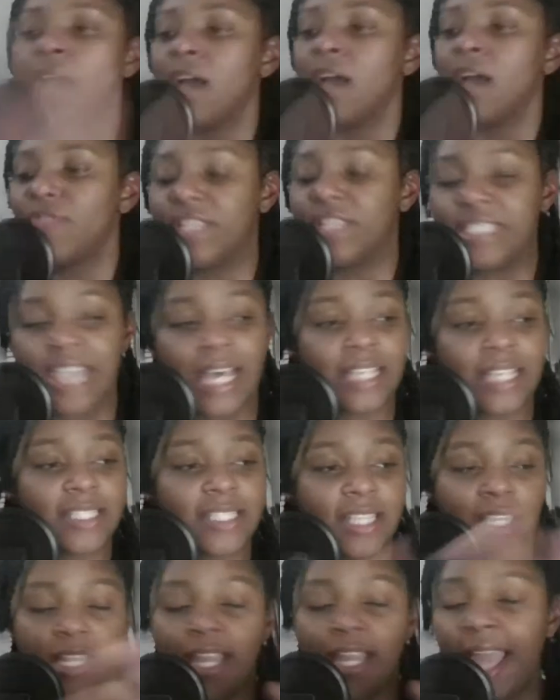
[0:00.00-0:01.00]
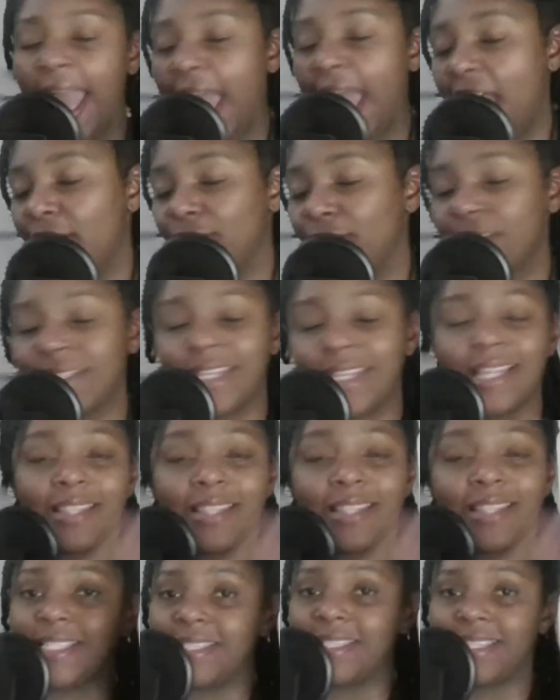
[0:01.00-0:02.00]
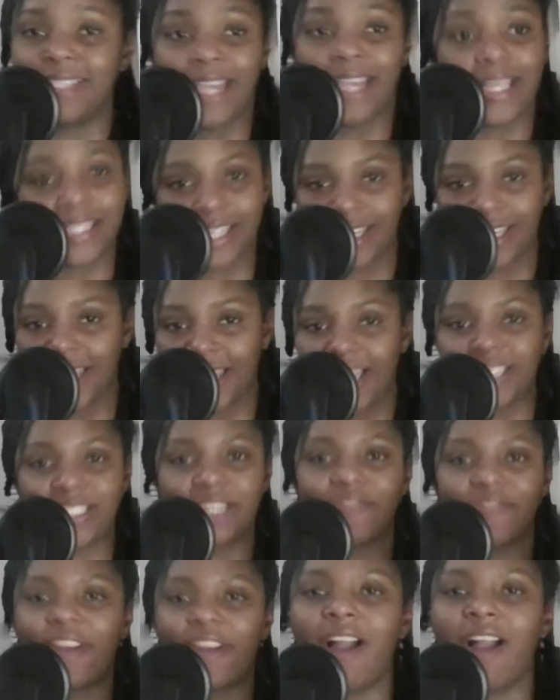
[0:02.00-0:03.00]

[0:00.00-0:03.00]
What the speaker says: the destiny, everything. Listen, the destination, right?